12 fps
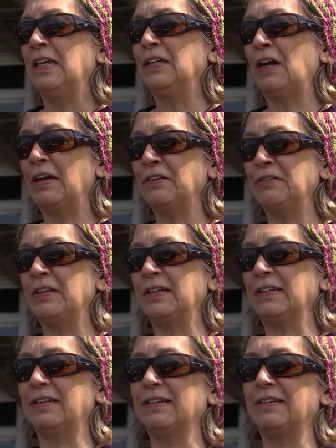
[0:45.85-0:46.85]
you know, other
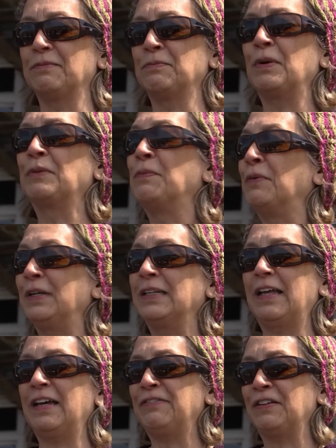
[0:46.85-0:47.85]
than marine
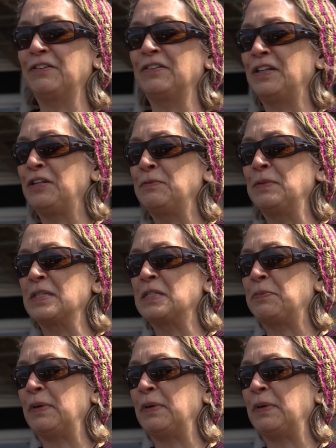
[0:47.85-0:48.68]
life, other than humans,